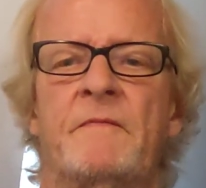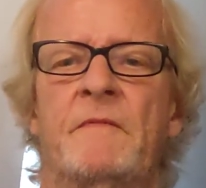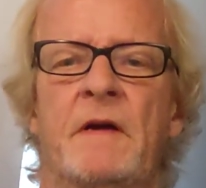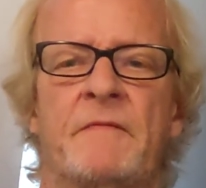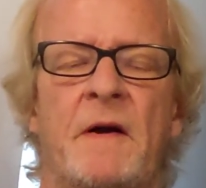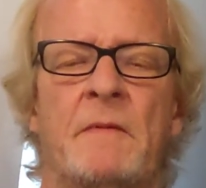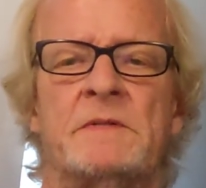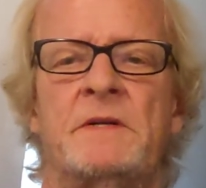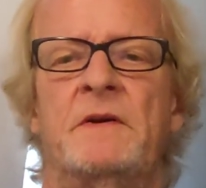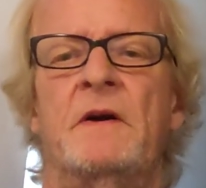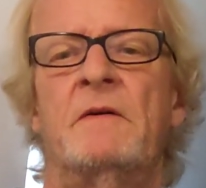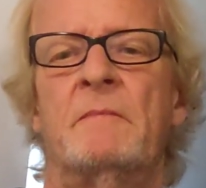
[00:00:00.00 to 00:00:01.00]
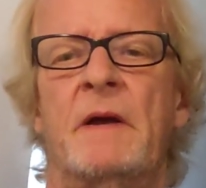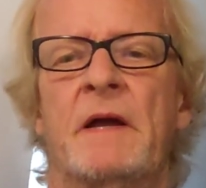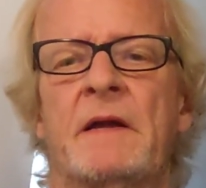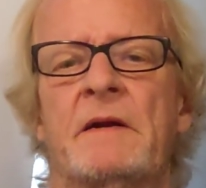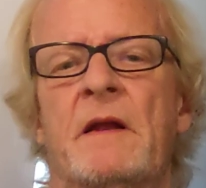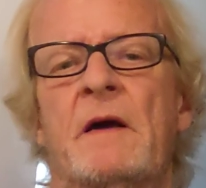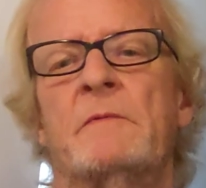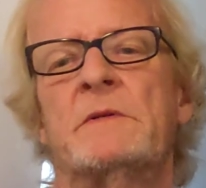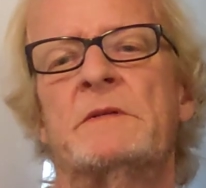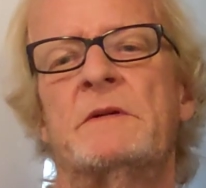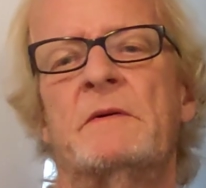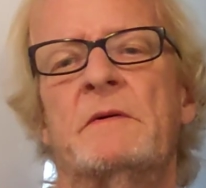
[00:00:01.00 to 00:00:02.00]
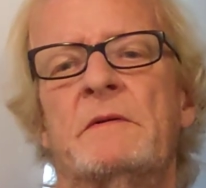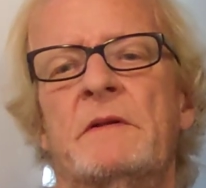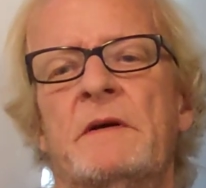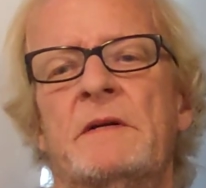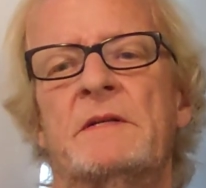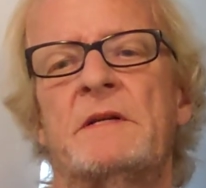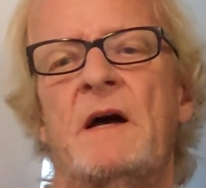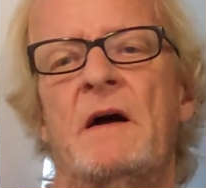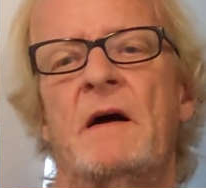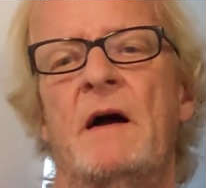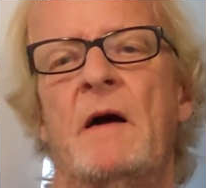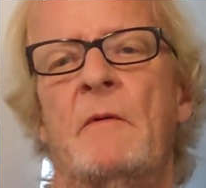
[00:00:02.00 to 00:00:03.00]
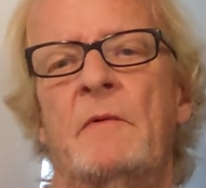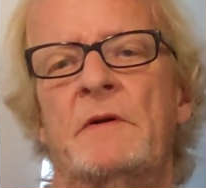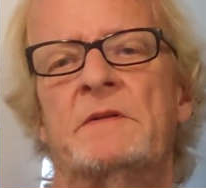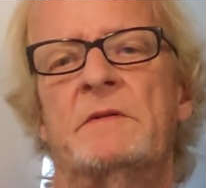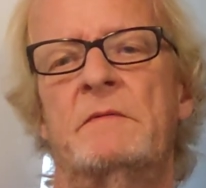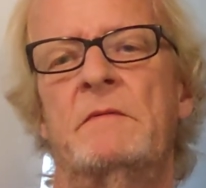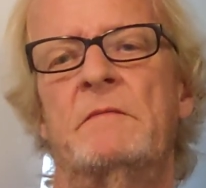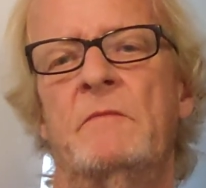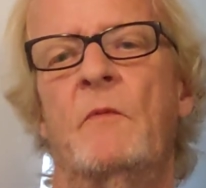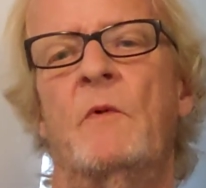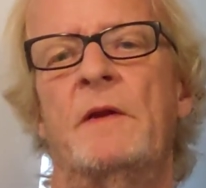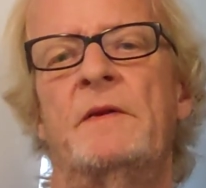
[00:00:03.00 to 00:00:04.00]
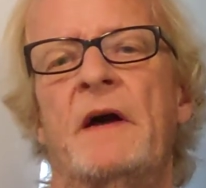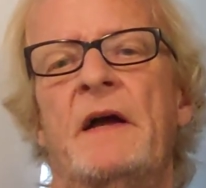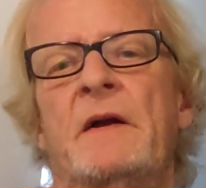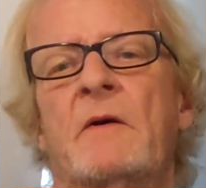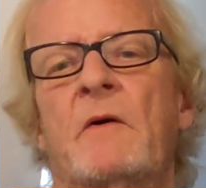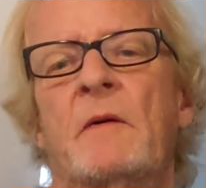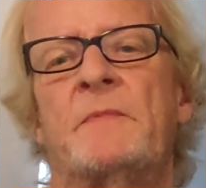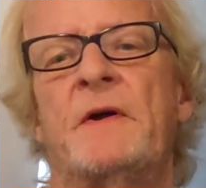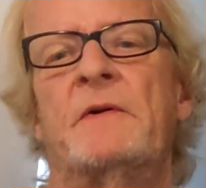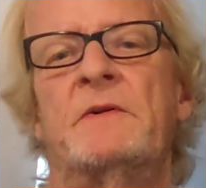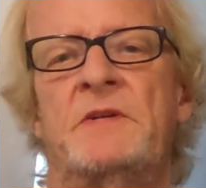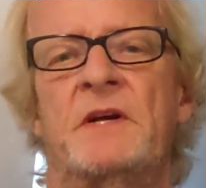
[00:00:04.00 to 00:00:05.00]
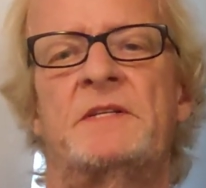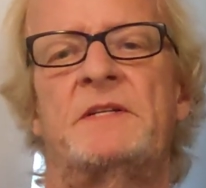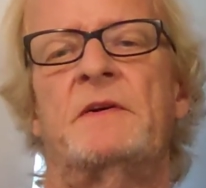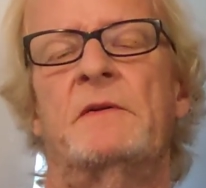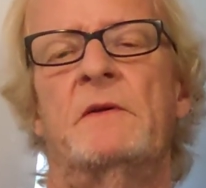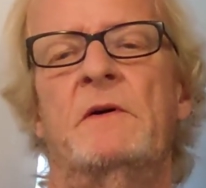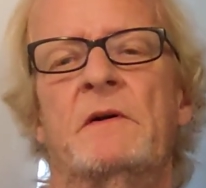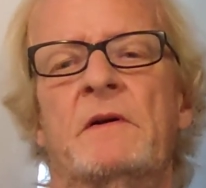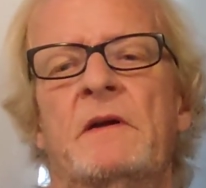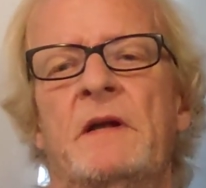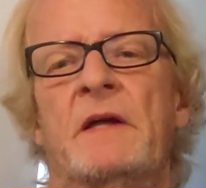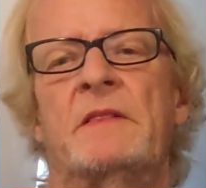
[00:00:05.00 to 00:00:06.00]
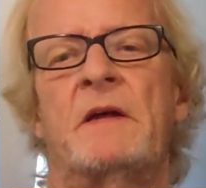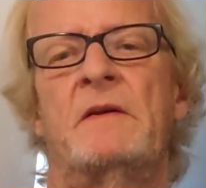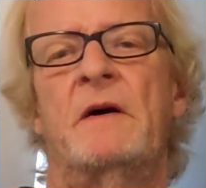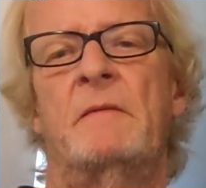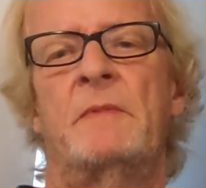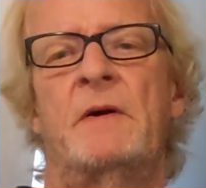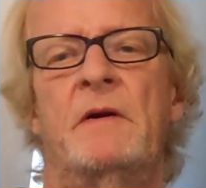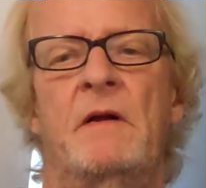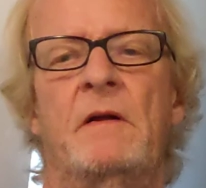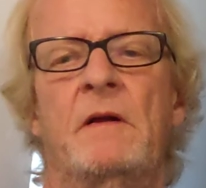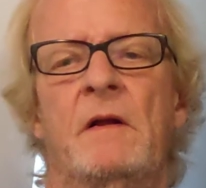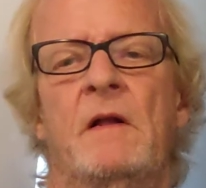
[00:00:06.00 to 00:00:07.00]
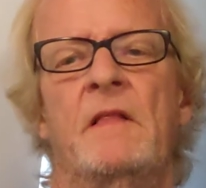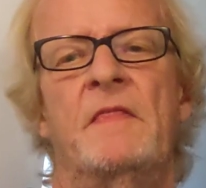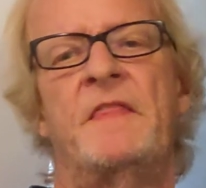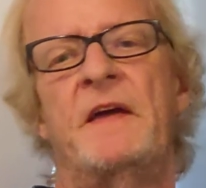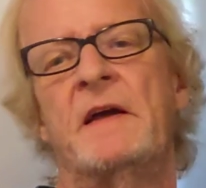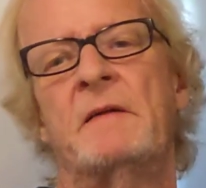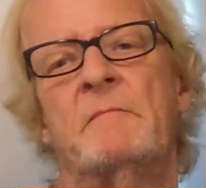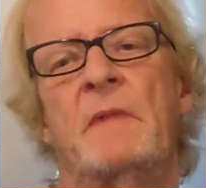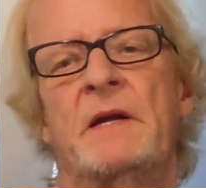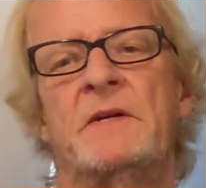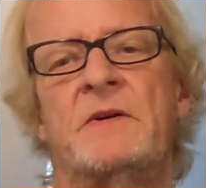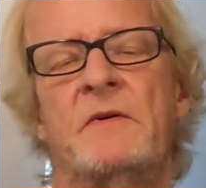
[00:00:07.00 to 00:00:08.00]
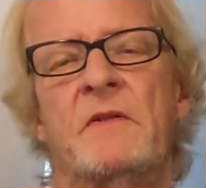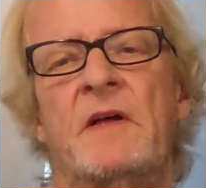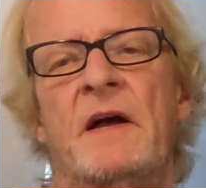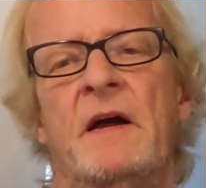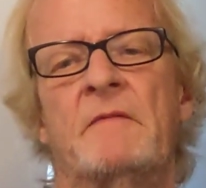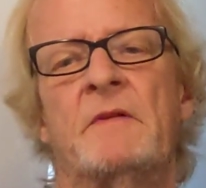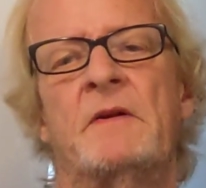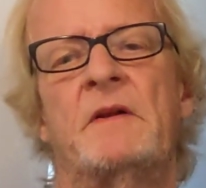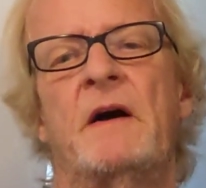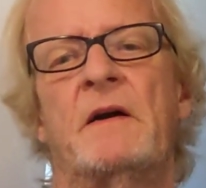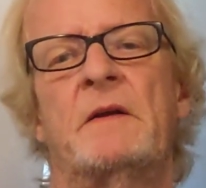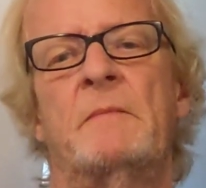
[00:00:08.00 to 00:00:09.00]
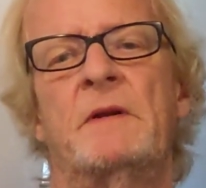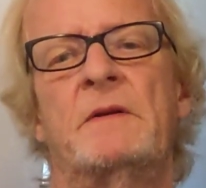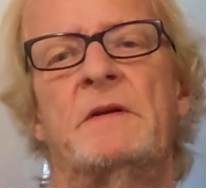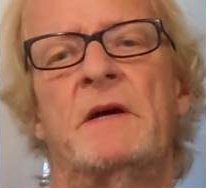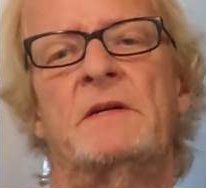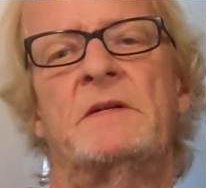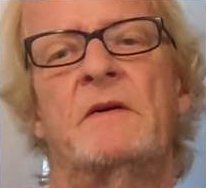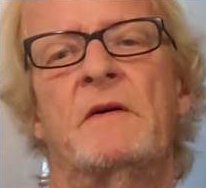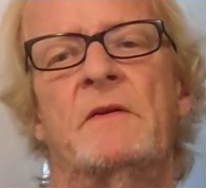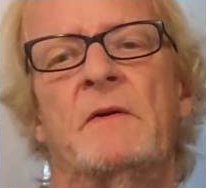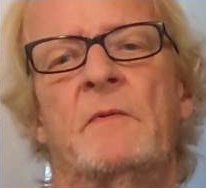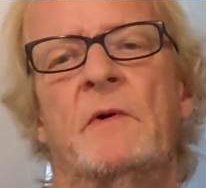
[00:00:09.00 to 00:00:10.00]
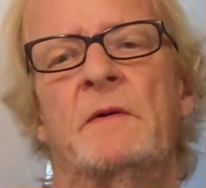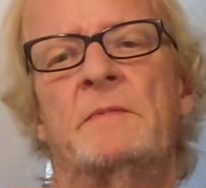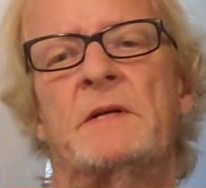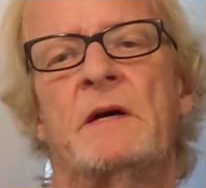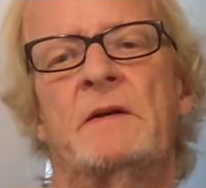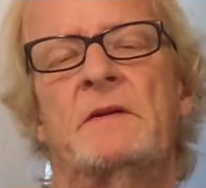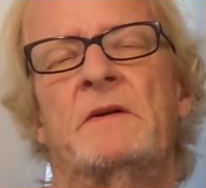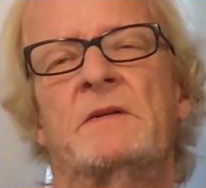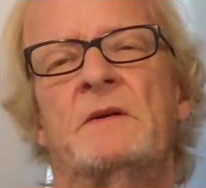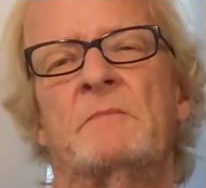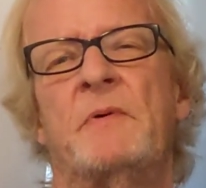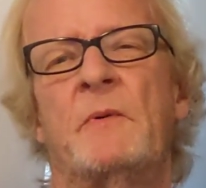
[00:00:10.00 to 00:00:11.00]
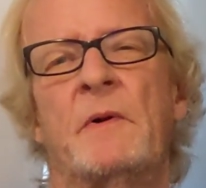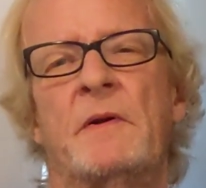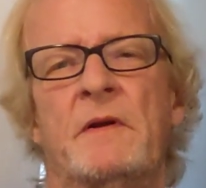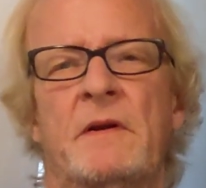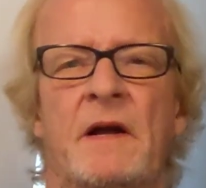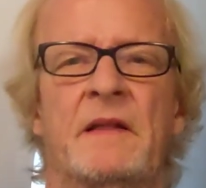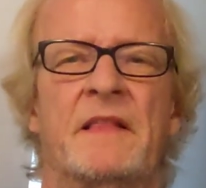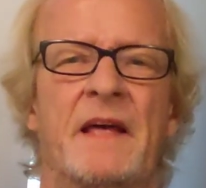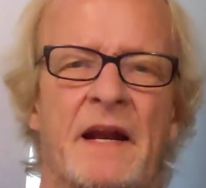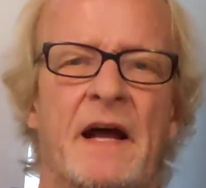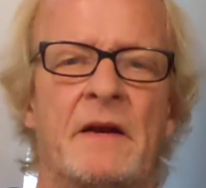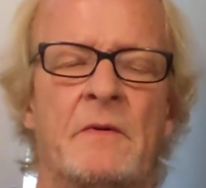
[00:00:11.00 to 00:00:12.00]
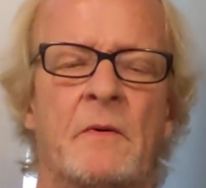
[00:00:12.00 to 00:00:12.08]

if I was a young man and I was doing this, I would one day go up there just to look, get the number, then make sure they have the documentation on their website to support it, and then I'd